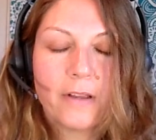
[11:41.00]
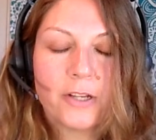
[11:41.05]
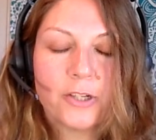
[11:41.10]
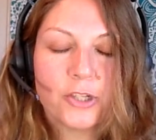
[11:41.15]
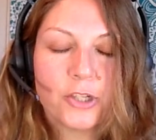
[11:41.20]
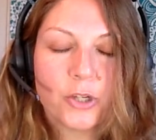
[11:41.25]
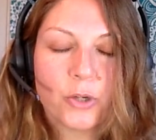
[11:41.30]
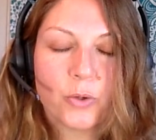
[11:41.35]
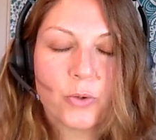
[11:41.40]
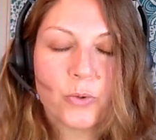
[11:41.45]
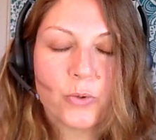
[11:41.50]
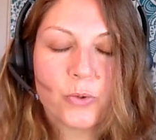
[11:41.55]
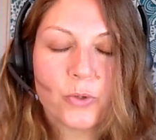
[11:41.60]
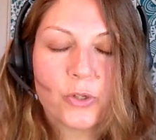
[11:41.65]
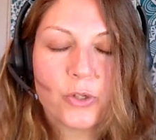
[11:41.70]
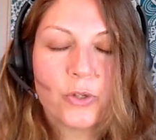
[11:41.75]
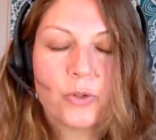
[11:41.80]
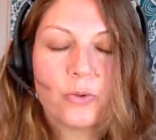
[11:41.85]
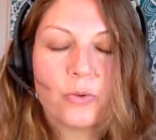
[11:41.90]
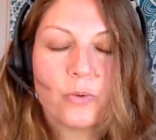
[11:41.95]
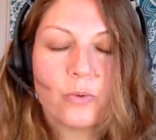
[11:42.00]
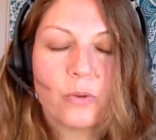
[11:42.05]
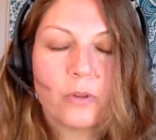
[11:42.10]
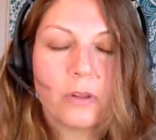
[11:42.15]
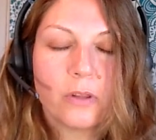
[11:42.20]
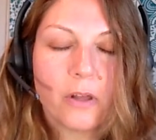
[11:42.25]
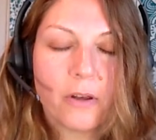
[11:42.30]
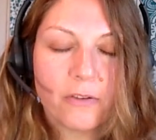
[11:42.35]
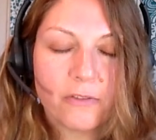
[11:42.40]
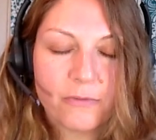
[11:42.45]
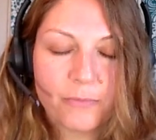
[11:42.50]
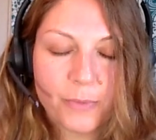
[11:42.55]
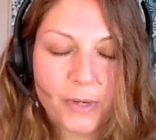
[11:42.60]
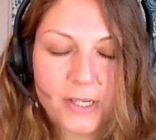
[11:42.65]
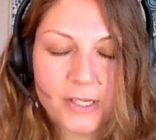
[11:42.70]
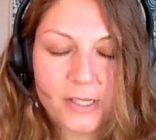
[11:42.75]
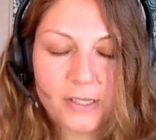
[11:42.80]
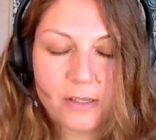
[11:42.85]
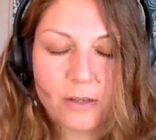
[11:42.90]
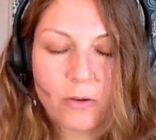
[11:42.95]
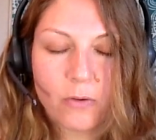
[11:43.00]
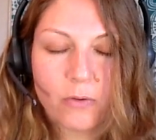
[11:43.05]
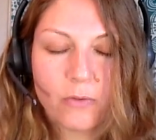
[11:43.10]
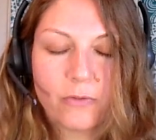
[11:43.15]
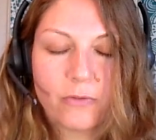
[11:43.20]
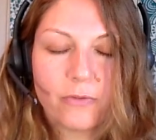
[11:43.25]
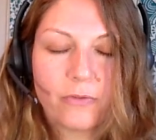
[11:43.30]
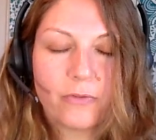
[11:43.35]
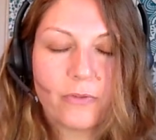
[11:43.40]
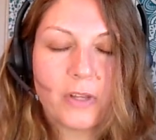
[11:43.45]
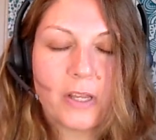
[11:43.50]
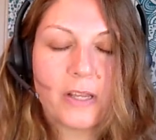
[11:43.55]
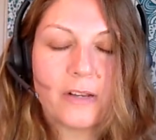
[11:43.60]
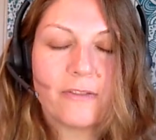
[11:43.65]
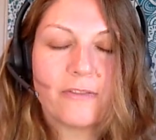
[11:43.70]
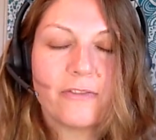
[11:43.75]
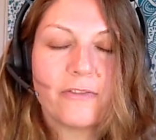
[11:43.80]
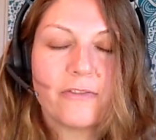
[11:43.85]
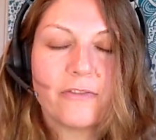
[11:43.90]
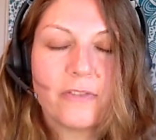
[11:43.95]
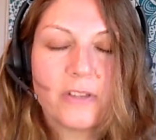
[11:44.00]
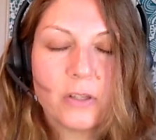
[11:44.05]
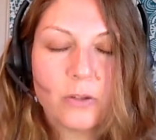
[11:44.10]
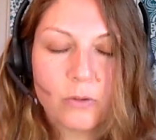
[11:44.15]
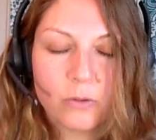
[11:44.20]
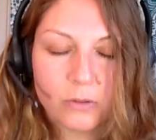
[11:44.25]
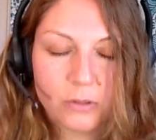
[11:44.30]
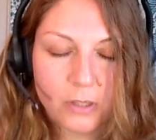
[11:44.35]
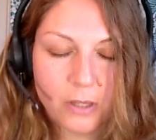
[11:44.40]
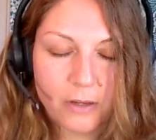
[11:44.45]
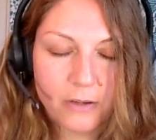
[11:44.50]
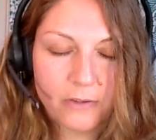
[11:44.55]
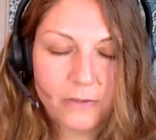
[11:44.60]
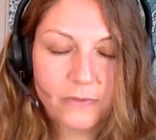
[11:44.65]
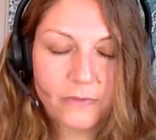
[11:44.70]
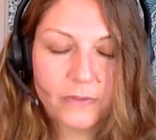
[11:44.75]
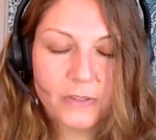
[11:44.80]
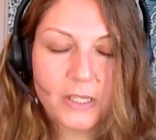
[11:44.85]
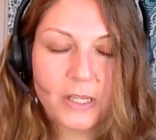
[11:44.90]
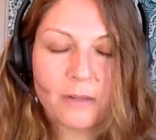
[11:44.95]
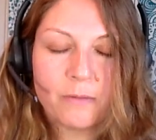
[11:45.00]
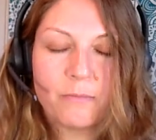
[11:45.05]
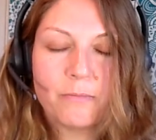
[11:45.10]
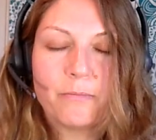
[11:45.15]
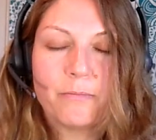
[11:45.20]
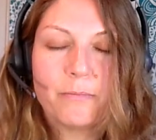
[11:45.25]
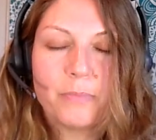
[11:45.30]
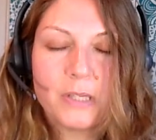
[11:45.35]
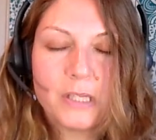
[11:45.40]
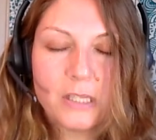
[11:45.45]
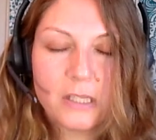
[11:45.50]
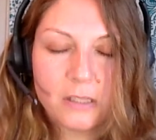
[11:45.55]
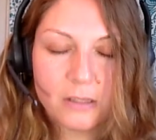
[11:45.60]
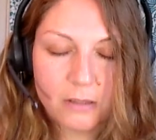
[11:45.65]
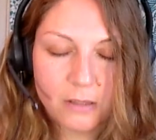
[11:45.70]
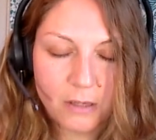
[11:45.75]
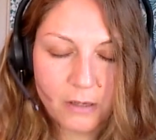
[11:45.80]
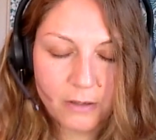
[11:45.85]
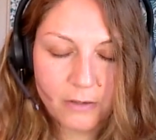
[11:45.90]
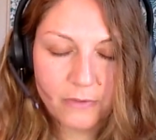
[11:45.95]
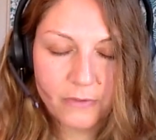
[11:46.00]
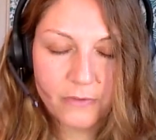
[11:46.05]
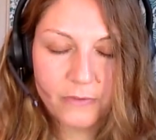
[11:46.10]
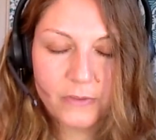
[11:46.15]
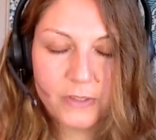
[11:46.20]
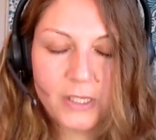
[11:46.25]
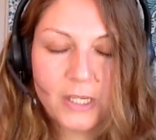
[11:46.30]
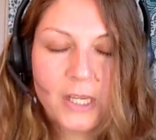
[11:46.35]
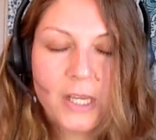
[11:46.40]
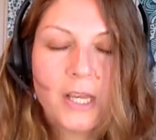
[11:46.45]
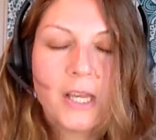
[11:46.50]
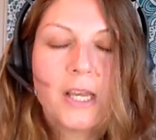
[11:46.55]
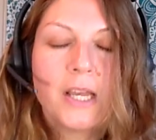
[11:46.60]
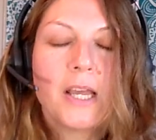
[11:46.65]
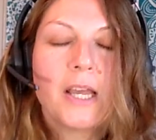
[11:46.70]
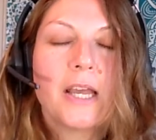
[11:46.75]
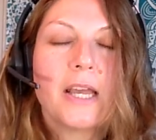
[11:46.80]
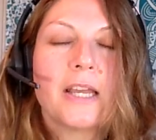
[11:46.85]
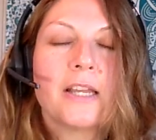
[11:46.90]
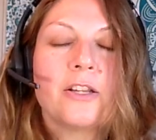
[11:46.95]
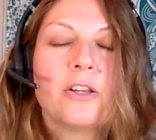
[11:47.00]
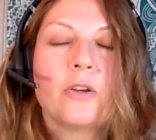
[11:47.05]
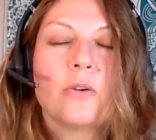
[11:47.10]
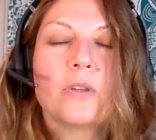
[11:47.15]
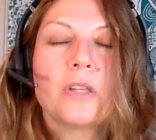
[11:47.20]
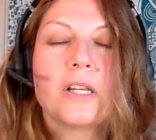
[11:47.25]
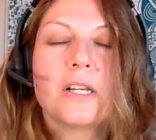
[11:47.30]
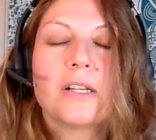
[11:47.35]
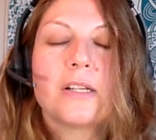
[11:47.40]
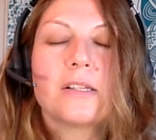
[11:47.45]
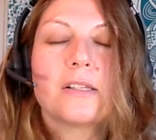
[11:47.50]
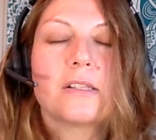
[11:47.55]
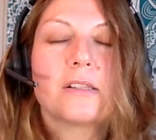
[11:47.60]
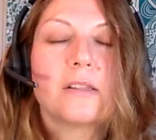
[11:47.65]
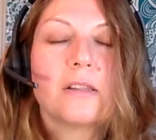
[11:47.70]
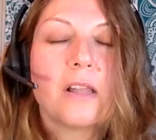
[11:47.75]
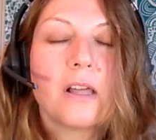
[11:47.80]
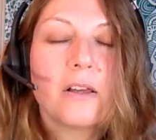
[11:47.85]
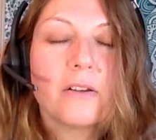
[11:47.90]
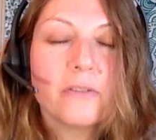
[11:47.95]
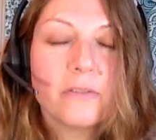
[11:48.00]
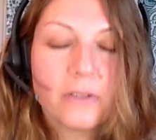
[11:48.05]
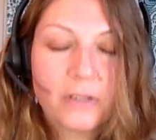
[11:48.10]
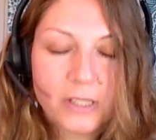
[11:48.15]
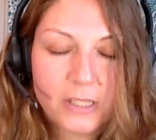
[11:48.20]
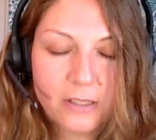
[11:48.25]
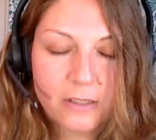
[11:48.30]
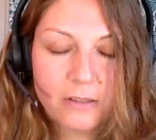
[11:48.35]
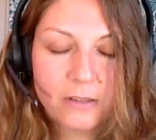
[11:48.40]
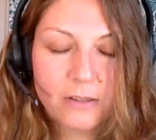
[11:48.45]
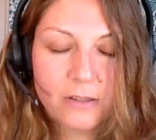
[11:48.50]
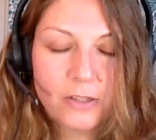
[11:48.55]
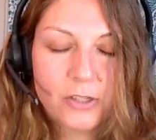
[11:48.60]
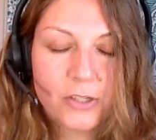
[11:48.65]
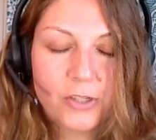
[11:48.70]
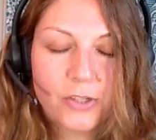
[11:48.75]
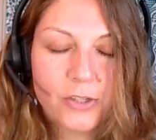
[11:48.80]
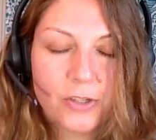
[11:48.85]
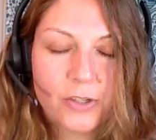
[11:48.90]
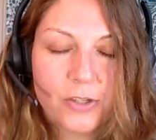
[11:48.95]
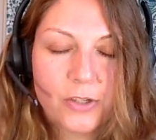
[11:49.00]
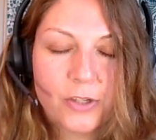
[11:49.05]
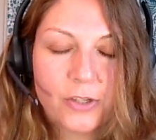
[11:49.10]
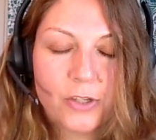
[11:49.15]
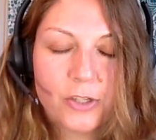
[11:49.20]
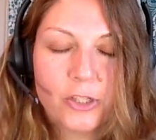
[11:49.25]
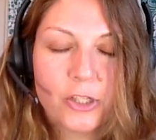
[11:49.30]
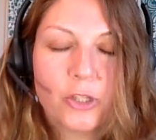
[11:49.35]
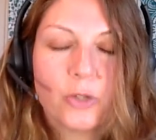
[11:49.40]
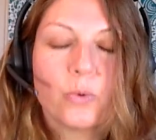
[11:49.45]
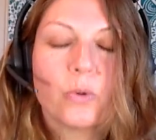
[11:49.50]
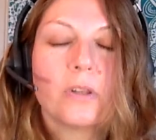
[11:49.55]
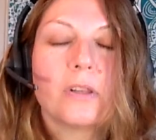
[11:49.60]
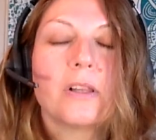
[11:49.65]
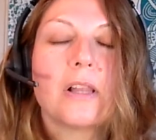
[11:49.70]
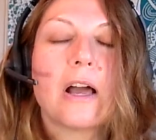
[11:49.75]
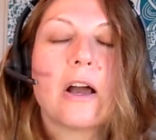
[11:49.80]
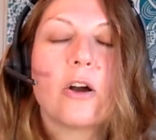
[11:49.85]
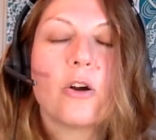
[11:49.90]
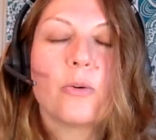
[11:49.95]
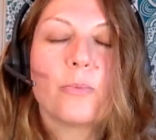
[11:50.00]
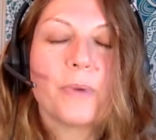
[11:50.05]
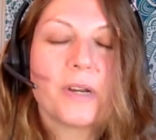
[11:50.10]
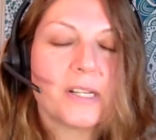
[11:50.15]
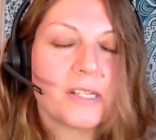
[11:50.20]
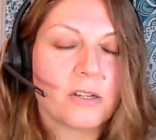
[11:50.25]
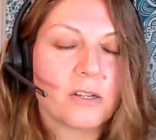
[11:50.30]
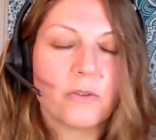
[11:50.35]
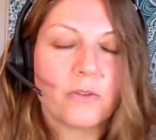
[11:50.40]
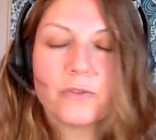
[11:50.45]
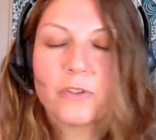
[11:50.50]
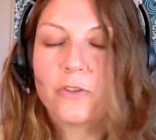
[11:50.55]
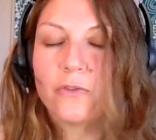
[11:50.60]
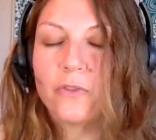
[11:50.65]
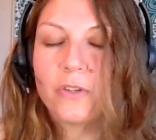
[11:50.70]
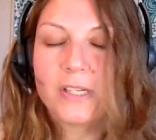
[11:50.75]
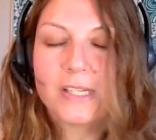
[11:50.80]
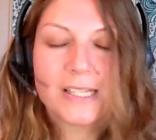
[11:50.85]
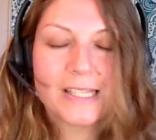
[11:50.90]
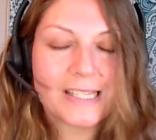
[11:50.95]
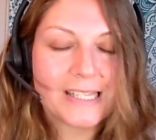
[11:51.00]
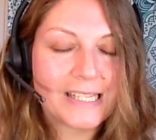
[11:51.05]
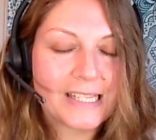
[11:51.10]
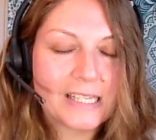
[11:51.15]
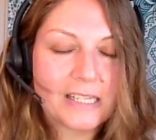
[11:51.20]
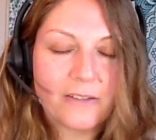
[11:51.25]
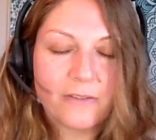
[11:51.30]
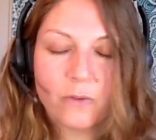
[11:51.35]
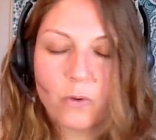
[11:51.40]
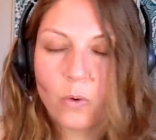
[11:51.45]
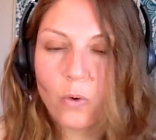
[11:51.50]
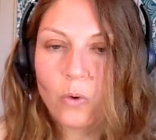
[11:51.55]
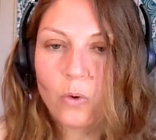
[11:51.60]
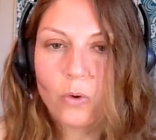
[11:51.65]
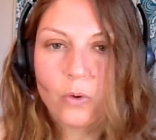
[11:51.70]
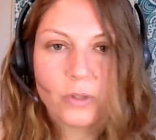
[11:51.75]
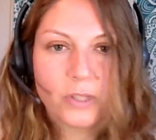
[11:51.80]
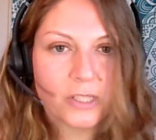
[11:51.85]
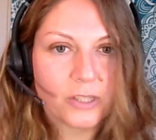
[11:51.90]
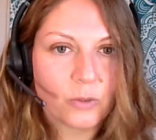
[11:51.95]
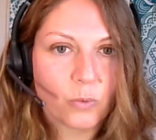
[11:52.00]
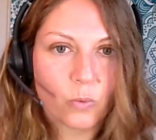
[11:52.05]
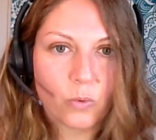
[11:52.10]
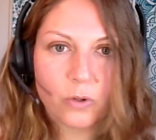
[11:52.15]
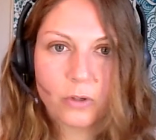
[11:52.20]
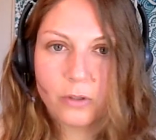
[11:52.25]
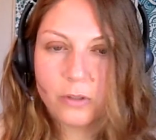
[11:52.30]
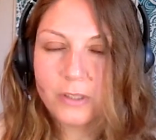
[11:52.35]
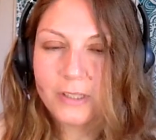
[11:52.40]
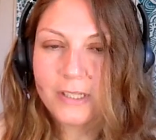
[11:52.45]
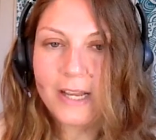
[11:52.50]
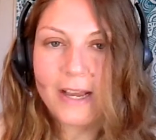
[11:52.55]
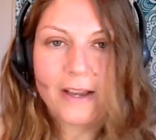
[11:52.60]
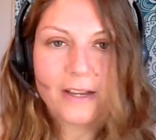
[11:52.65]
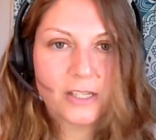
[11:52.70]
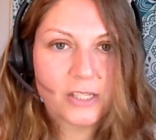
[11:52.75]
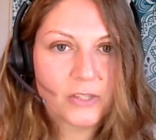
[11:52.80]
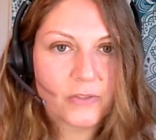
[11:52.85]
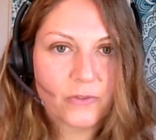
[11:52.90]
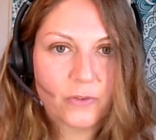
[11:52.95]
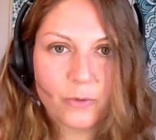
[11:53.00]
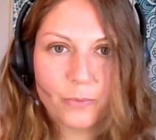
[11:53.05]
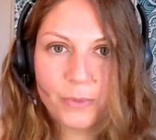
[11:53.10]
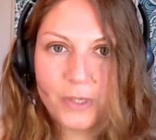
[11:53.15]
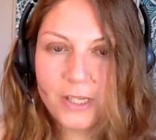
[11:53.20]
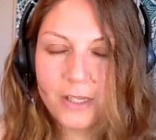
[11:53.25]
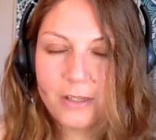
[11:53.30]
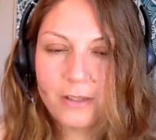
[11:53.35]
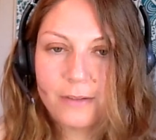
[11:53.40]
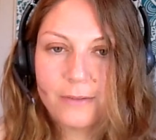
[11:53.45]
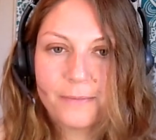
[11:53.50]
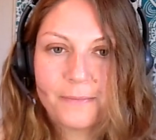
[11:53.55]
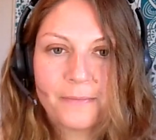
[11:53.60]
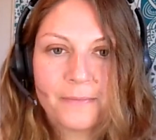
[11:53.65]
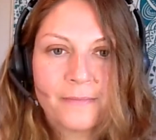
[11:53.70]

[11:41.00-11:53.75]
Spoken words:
and chose to love myself and feel loved and be loved, and know that it is loving to allow myself to receive all that the world has for me.